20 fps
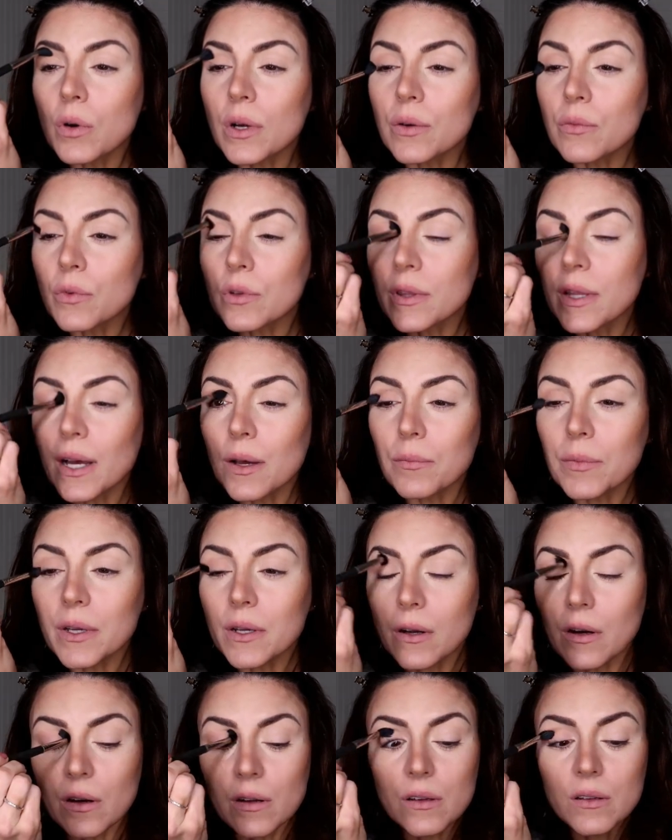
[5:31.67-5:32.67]
what would that
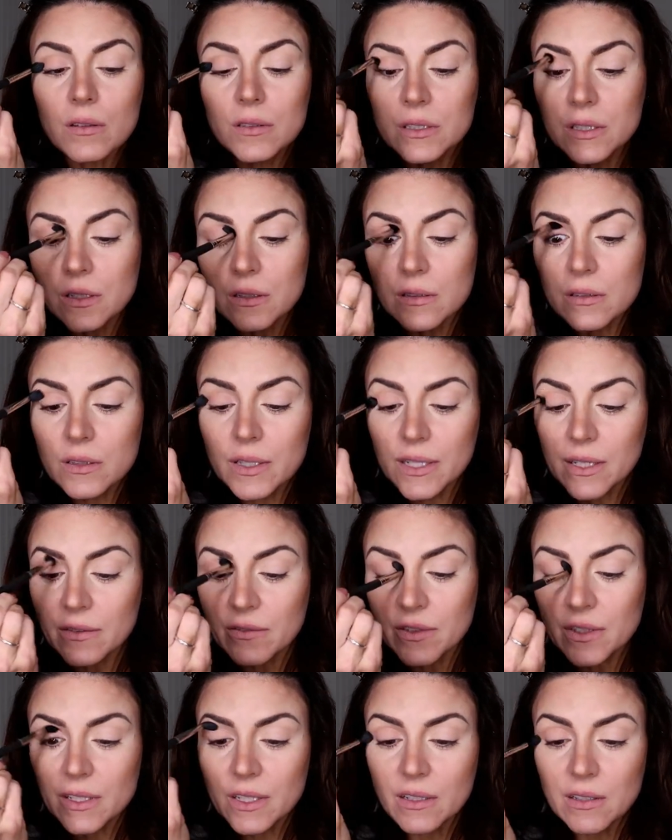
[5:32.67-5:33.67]
be called? Like
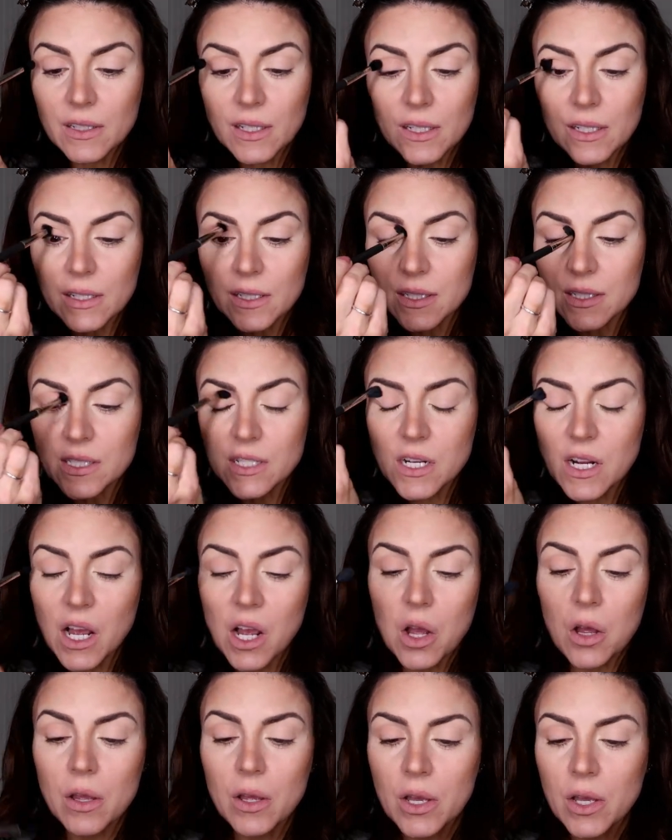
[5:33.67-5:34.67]
a vanilla. It's
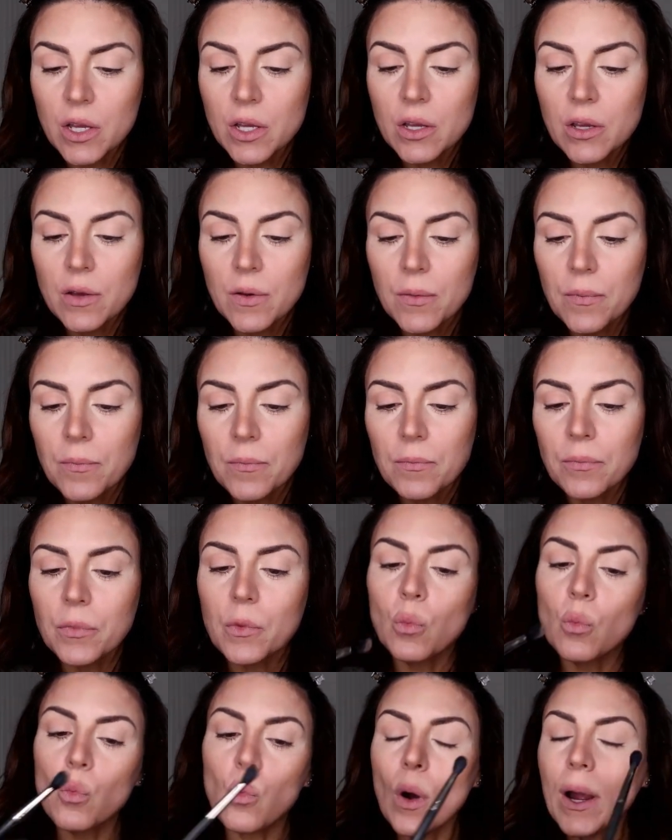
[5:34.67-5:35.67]
not
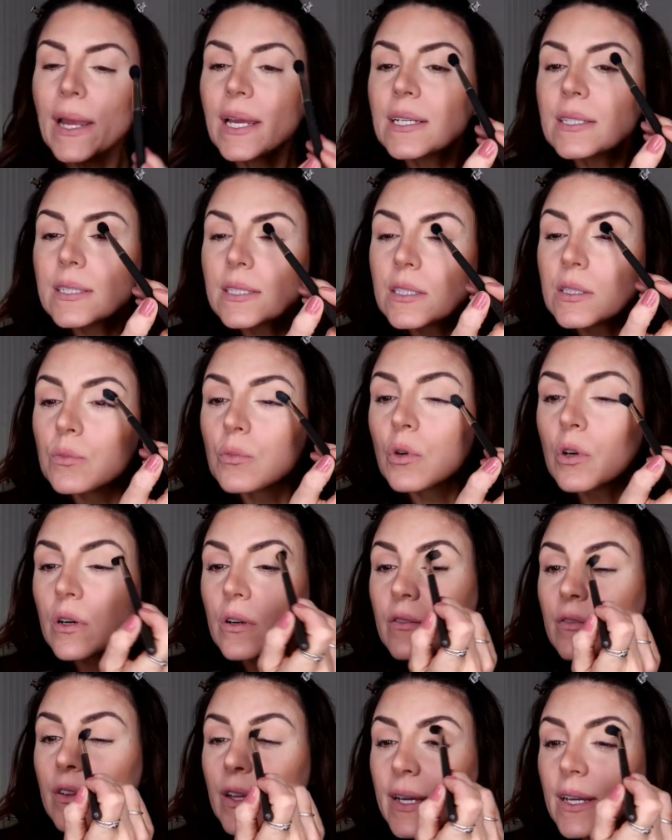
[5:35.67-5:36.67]
white, it's
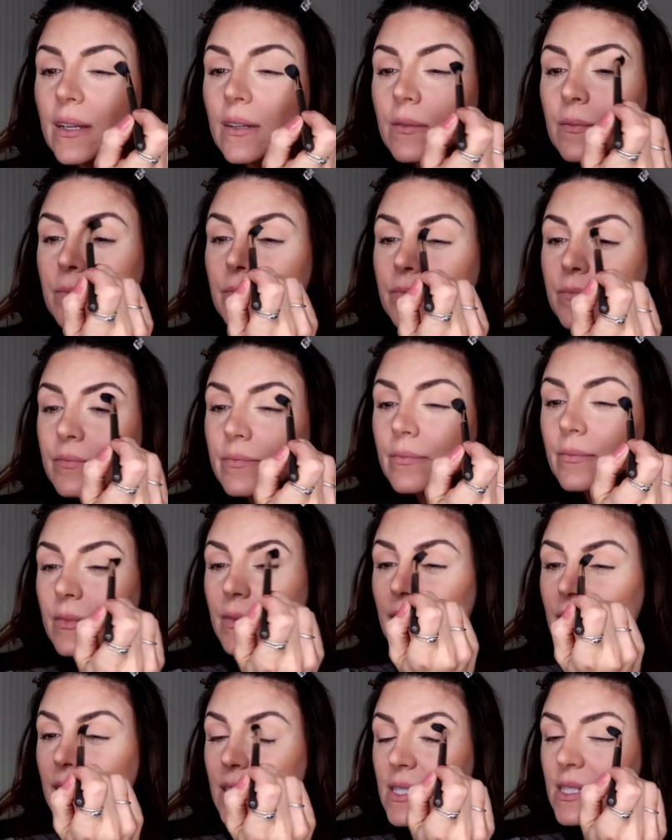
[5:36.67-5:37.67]
more of like
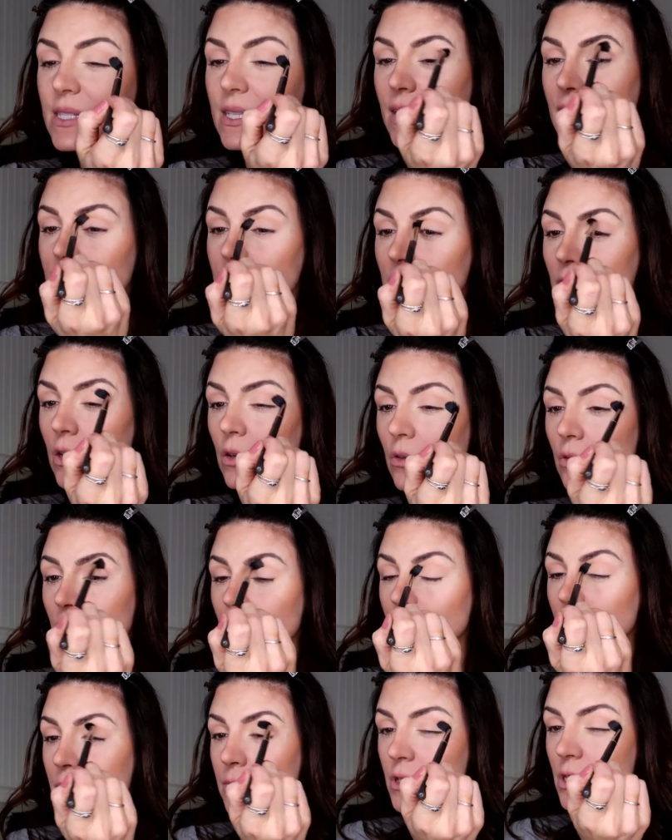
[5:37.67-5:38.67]
a skin tone.
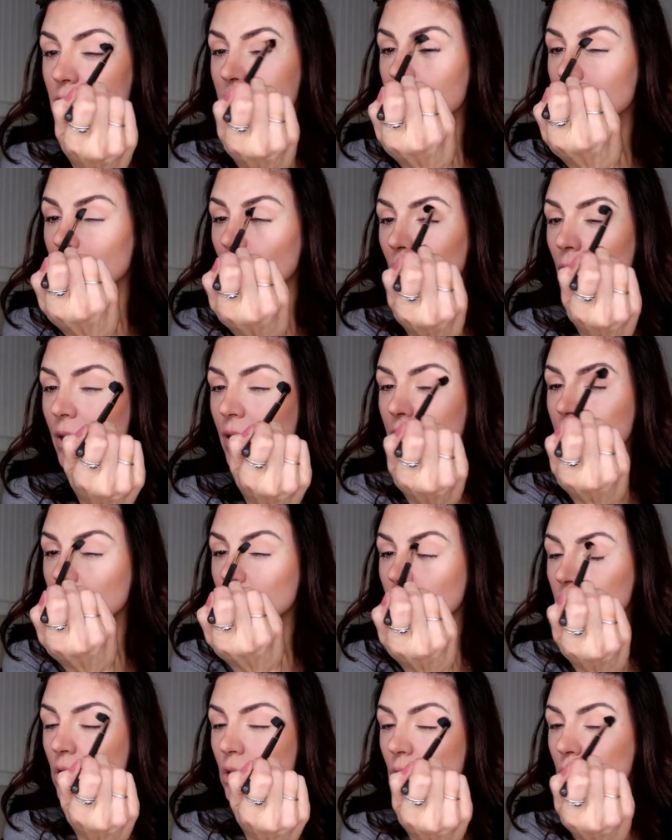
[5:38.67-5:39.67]
And I'm just going
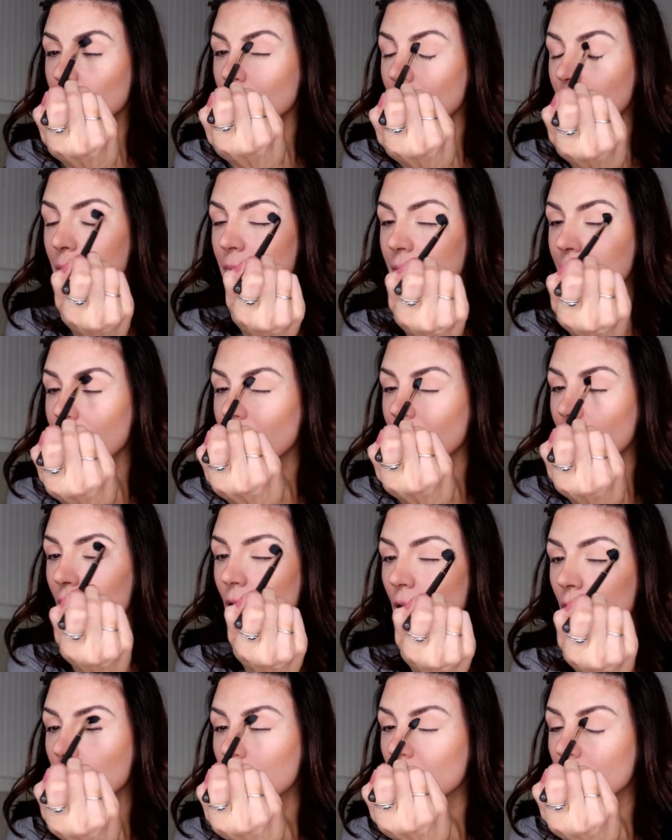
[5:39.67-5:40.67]
to pop that
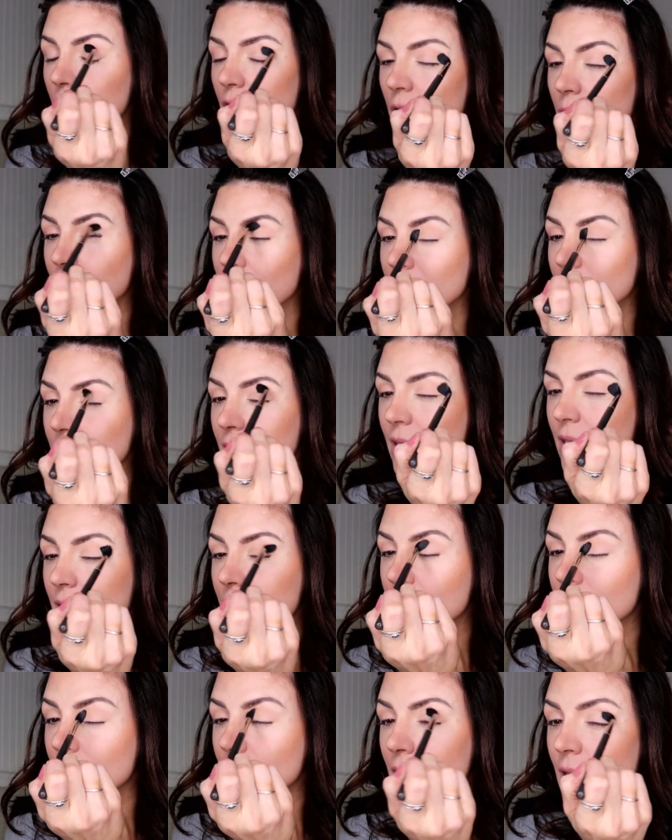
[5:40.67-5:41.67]
all over my
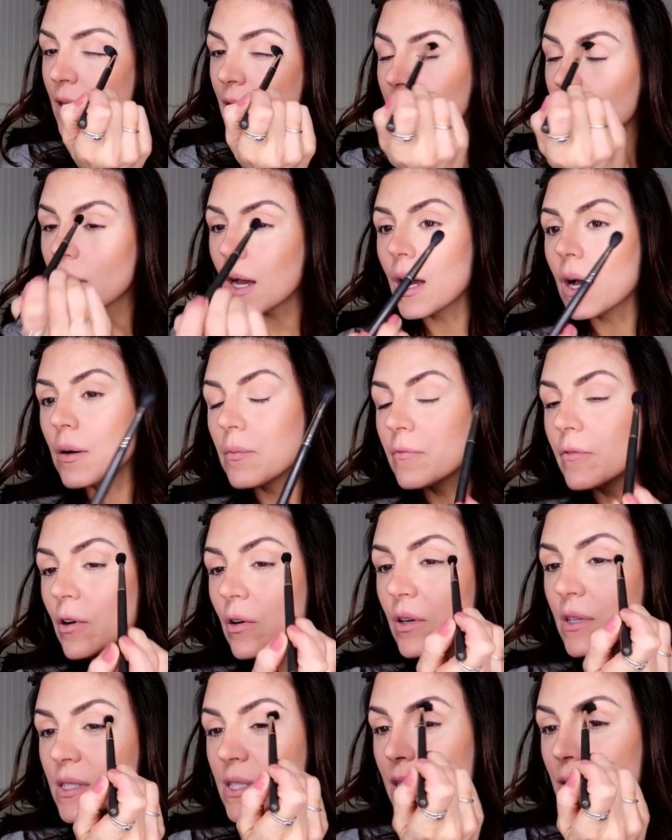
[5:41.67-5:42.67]
lid,
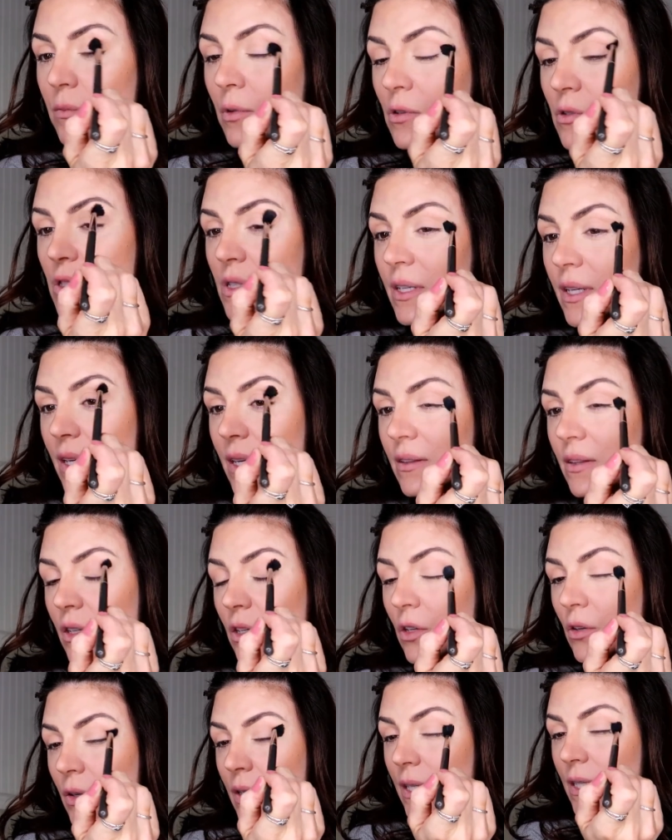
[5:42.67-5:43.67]
focusing mostly in
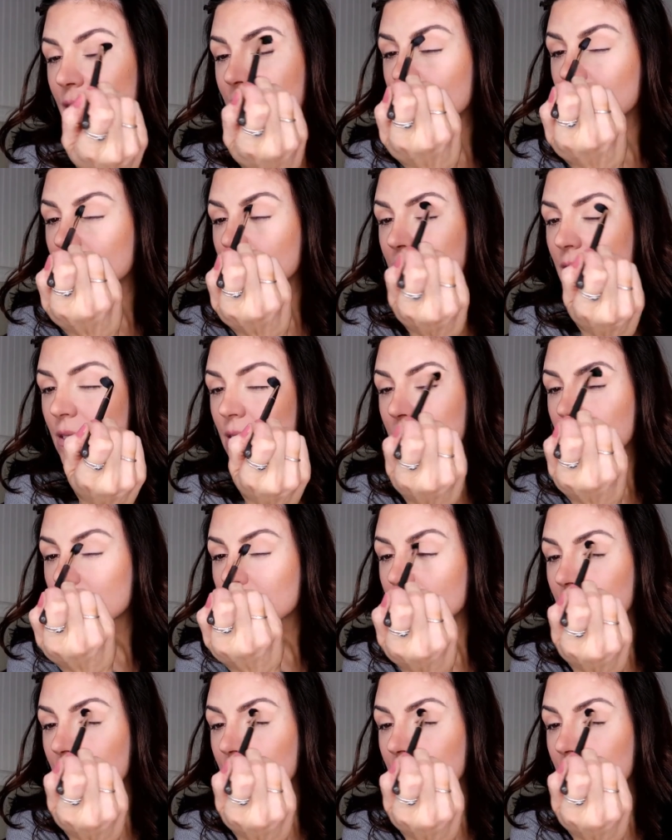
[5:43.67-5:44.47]
the crease.